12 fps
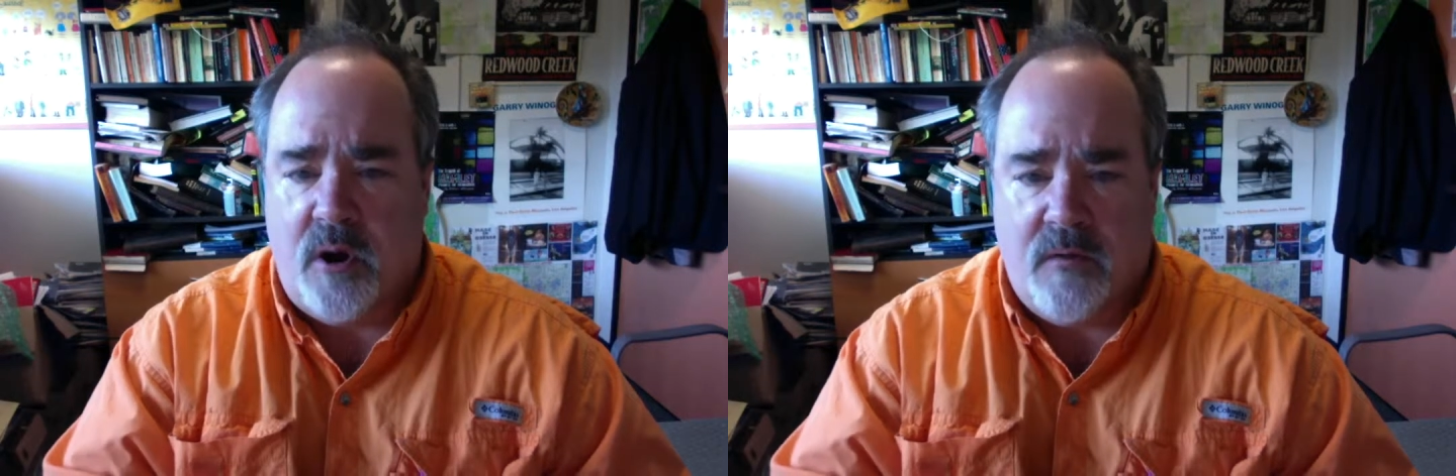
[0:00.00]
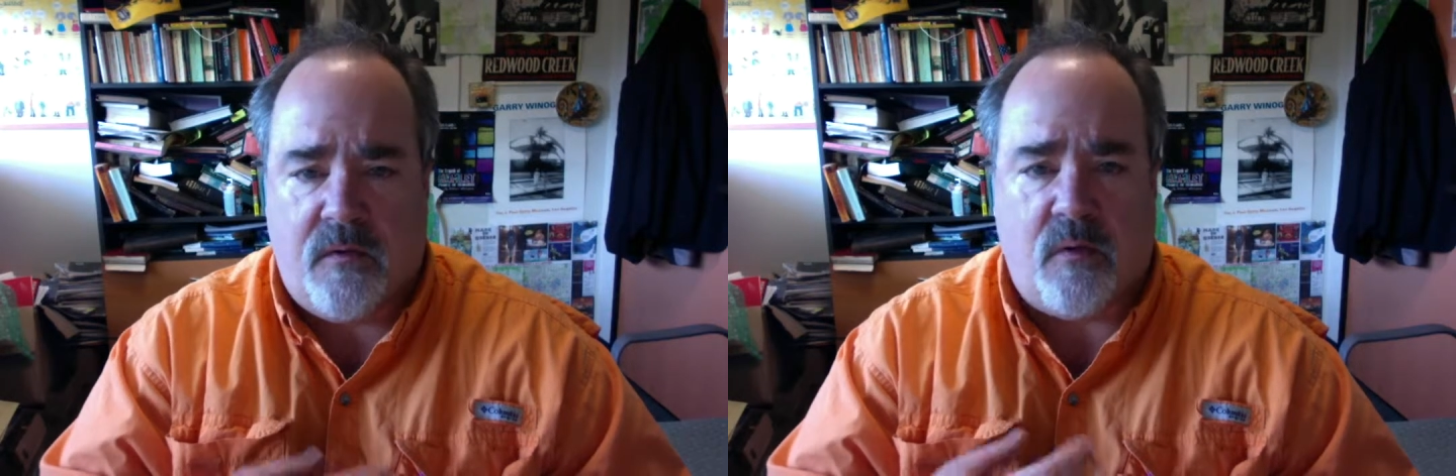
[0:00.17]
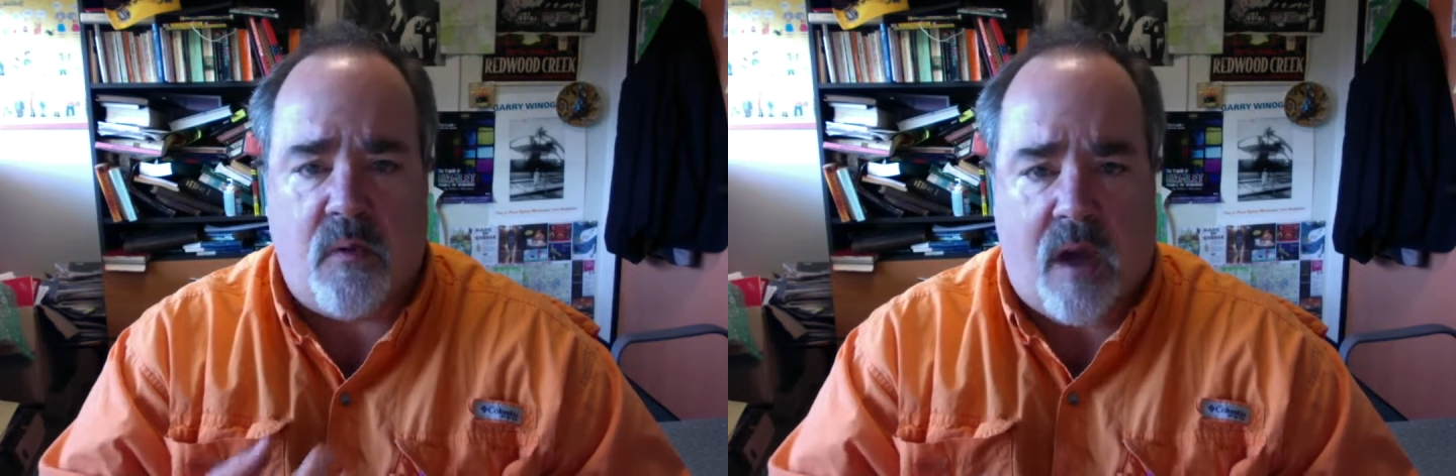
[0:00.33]

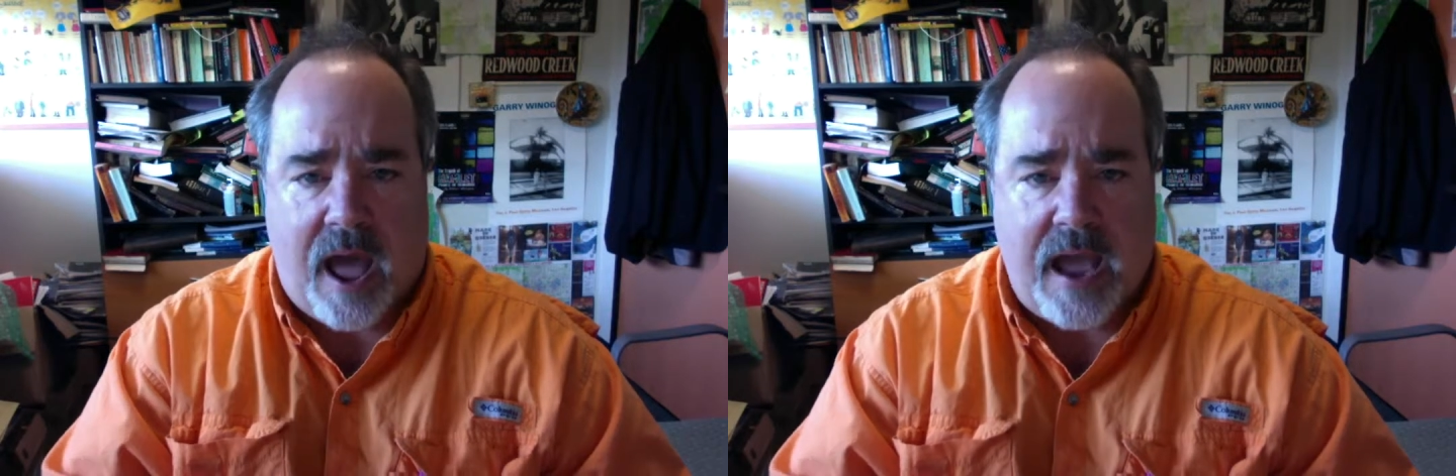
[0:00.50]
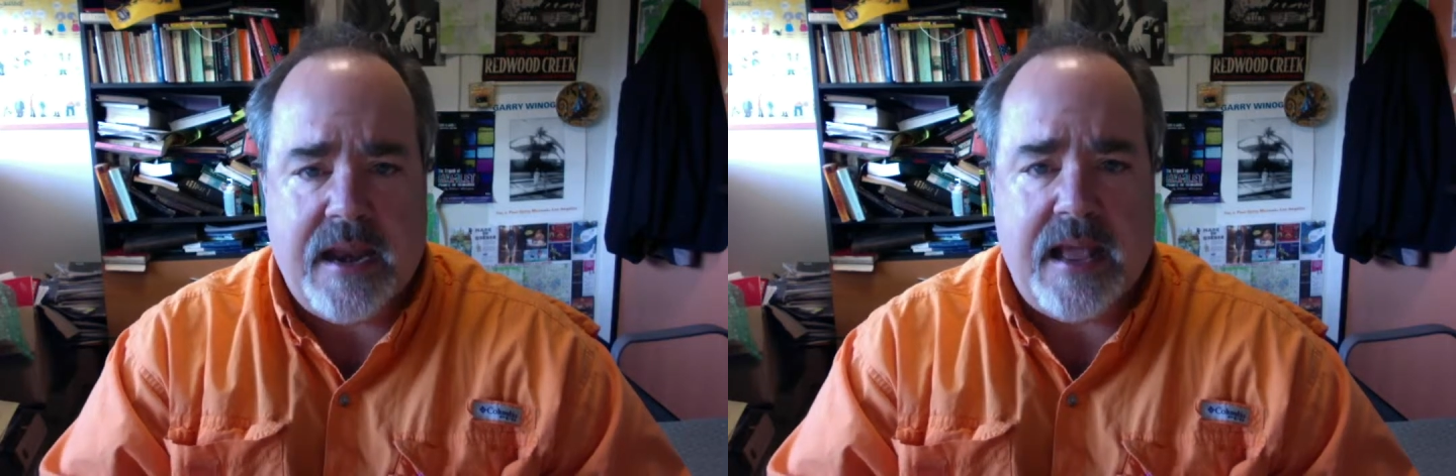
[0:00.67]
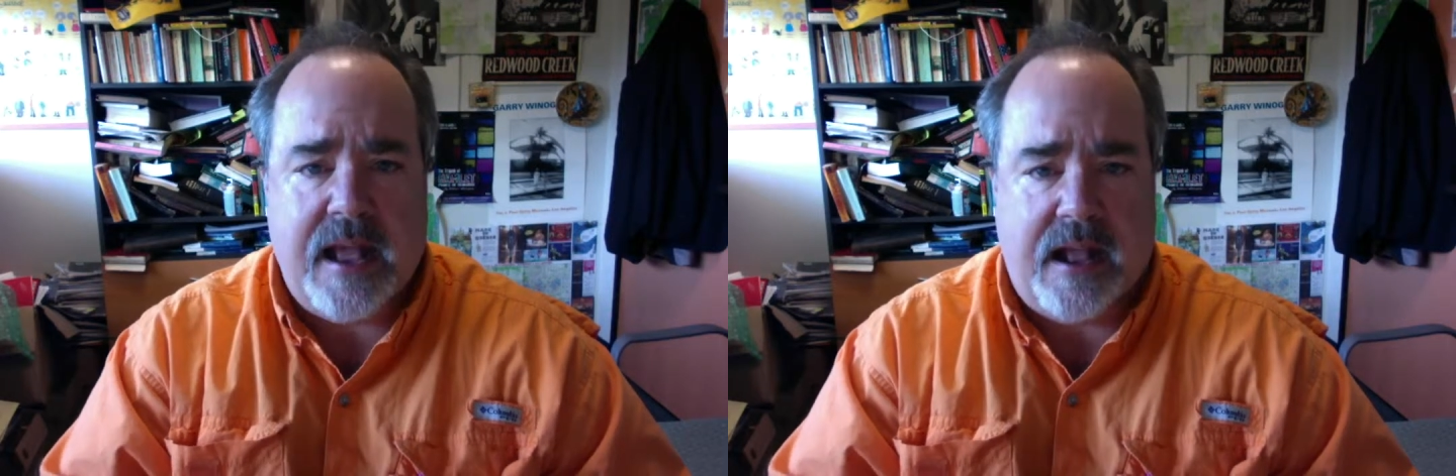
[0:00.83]

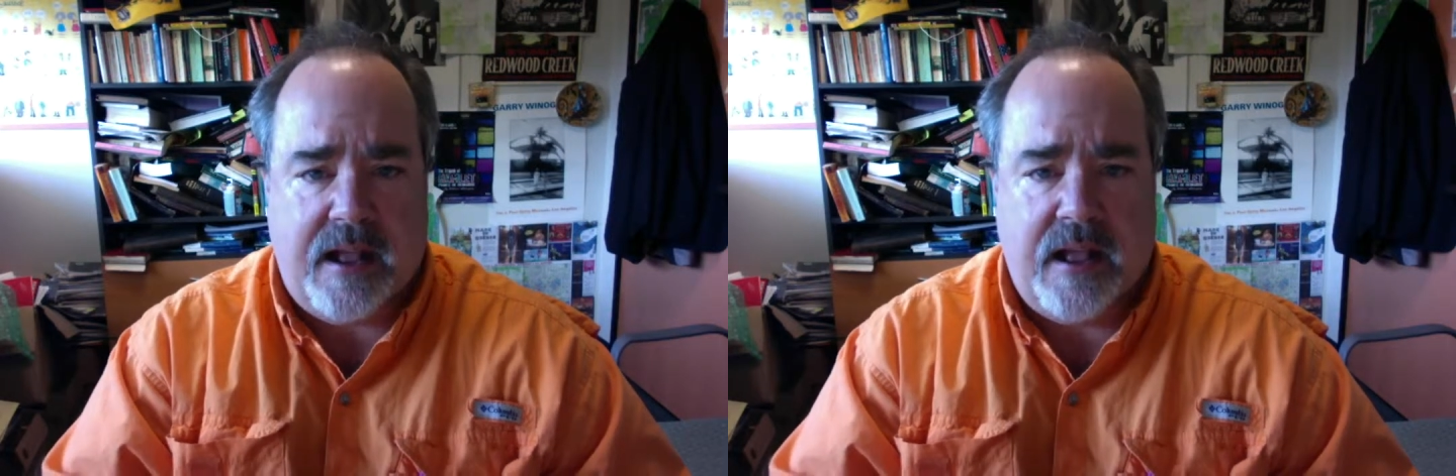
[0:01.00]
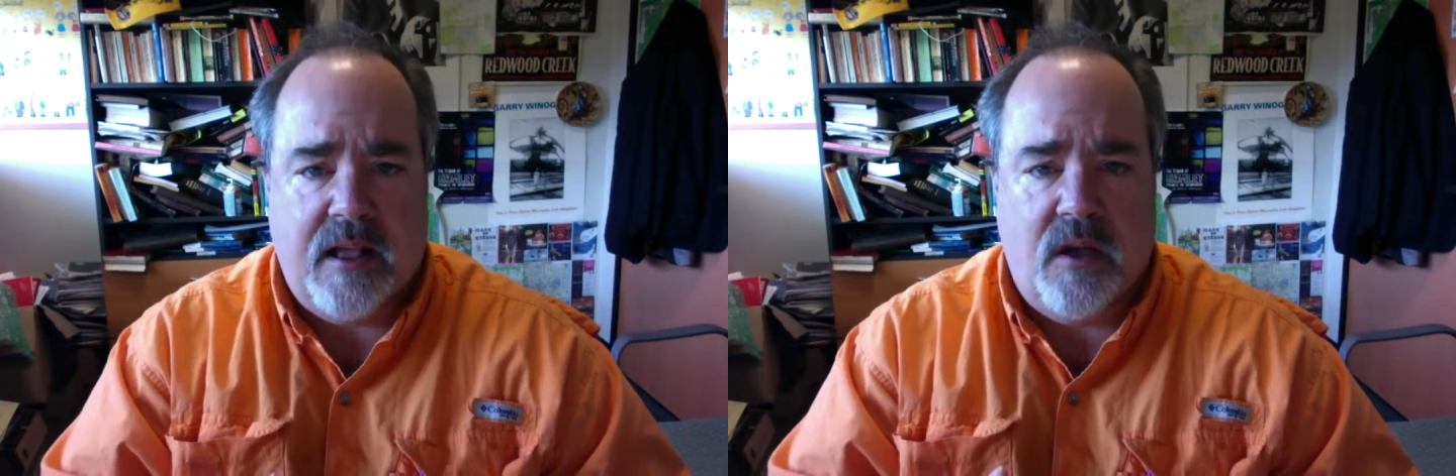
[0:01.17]
overriding